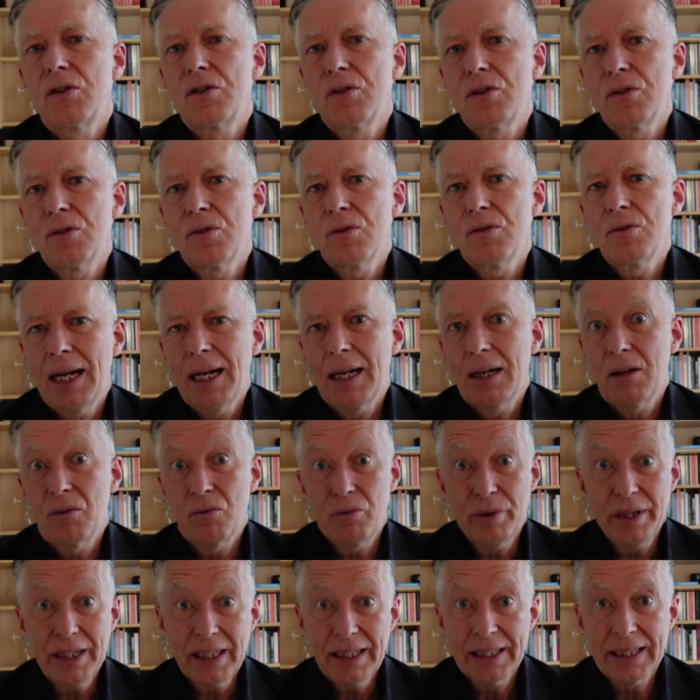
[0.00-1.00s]
to
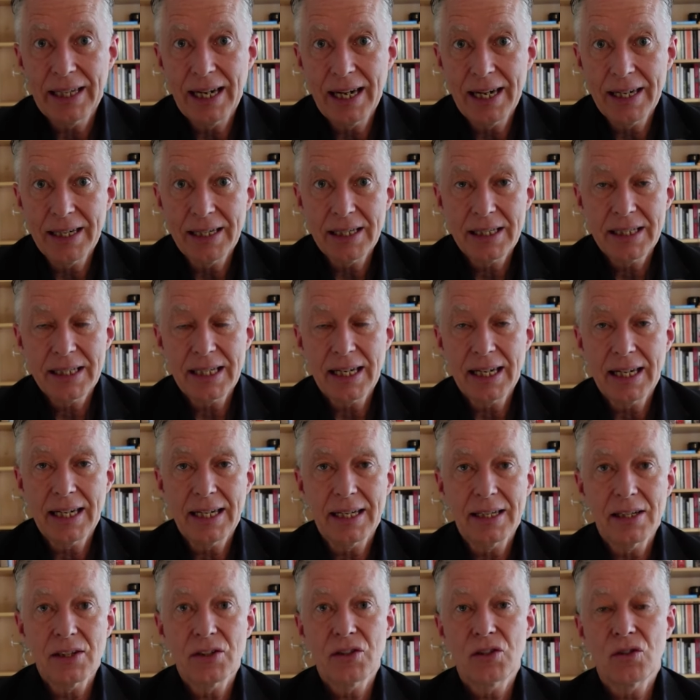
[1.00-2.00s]
really
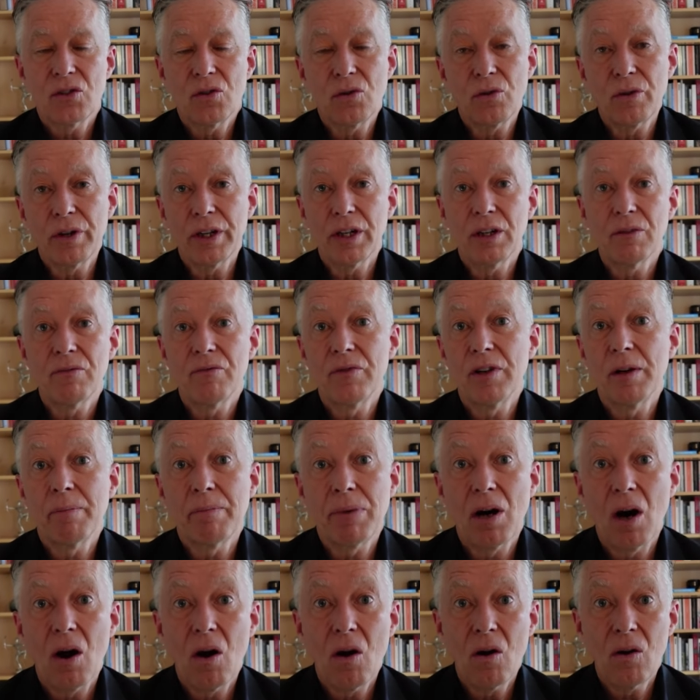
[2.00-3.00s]
understand the story of
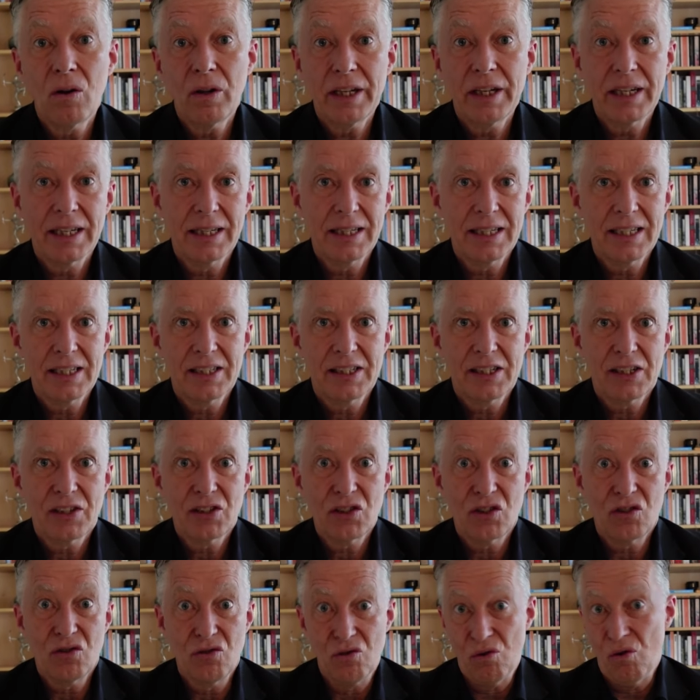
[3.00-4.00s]
Napoleon, this
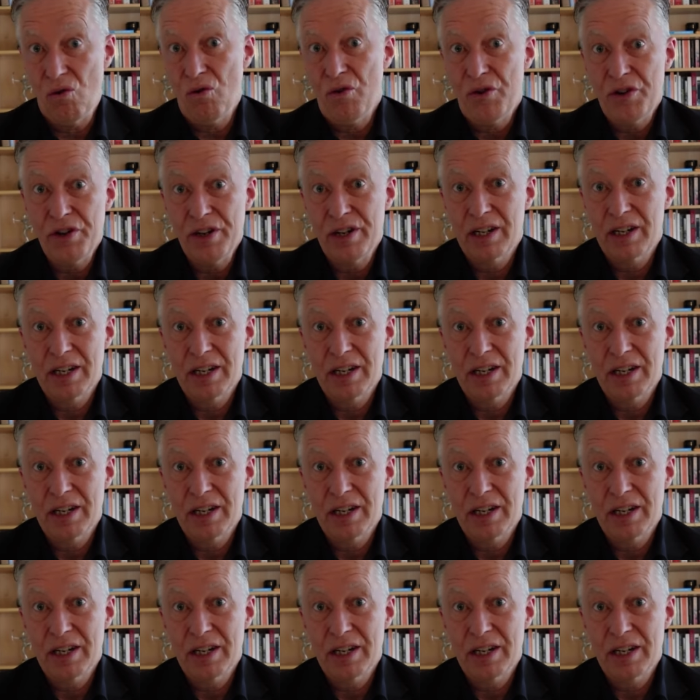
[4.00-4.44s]
extraordinary